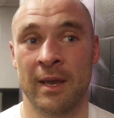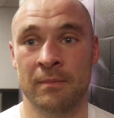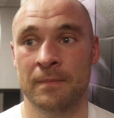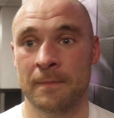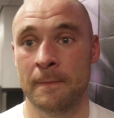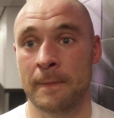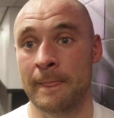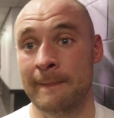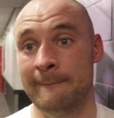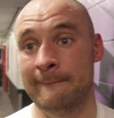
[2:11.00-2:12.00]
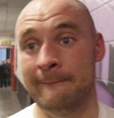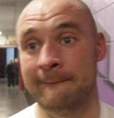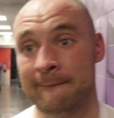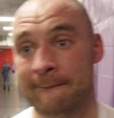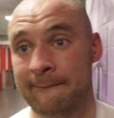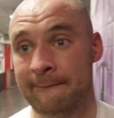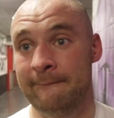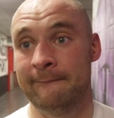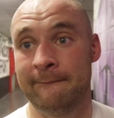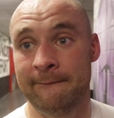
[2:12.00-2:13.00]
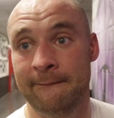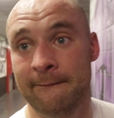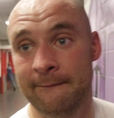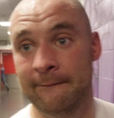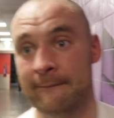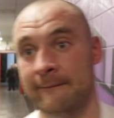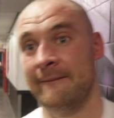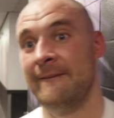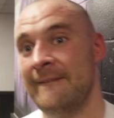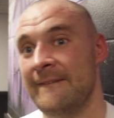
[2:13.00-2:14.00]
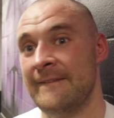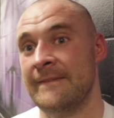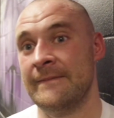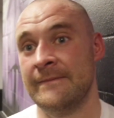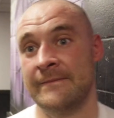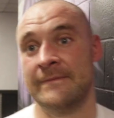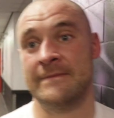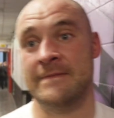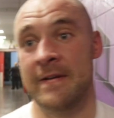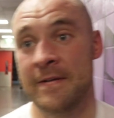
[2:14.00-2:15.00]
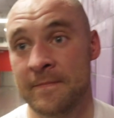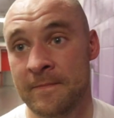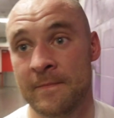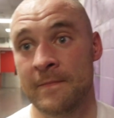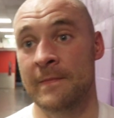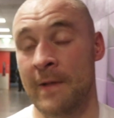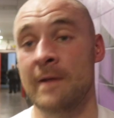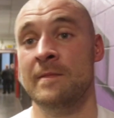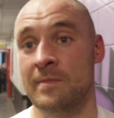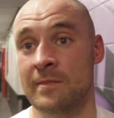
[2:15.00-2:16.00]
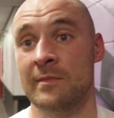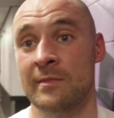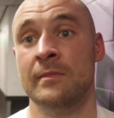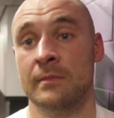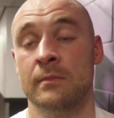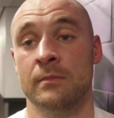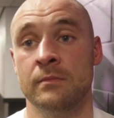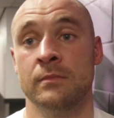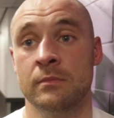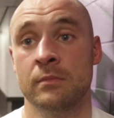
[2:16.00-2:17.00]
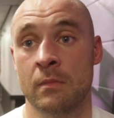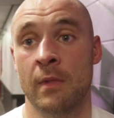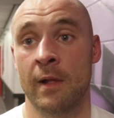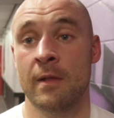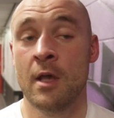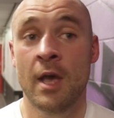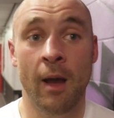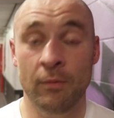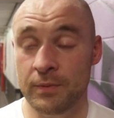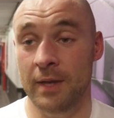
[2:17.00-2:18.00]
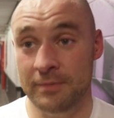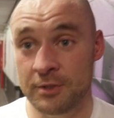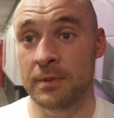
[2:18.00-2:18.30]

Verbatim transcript: I was quite surprised when we went to Belfast just how many people had came from Liverpool yeah, yeah. and London to see yourself boxing. Yeah. Quite, quite a good support.